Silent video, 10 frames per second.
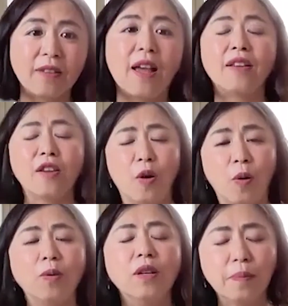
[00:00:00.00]
are not the
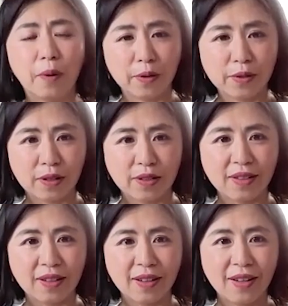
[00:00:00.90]
only
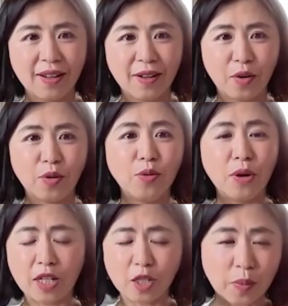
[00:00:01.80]
person who
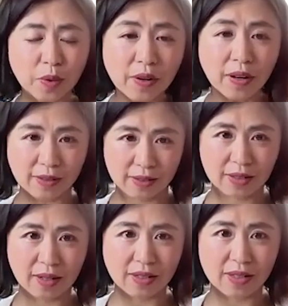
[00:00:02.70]
experienced
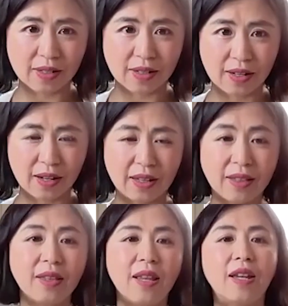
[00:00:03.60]
this,
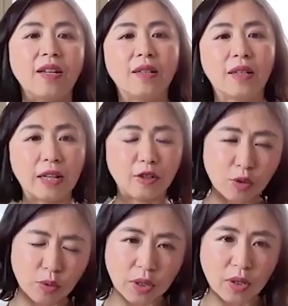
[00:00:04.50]
and they get
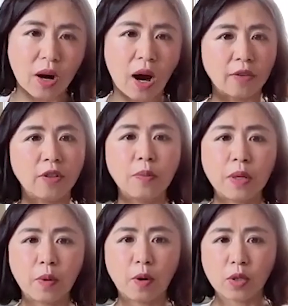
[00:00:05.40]
to hear other
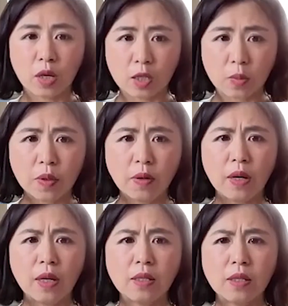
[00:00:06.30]
people's
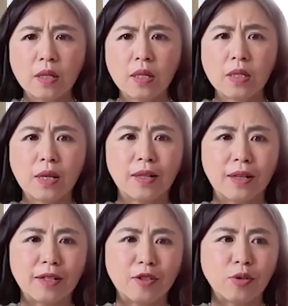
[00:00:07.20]
experiences and
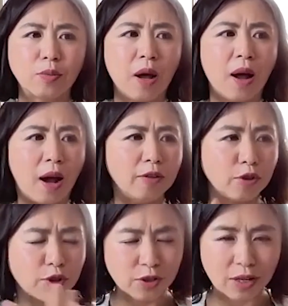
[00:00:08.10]
get to
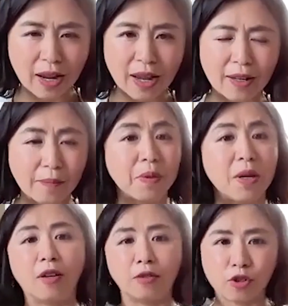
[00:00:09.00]
understand and
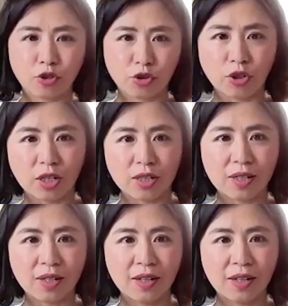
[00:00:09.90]
be understood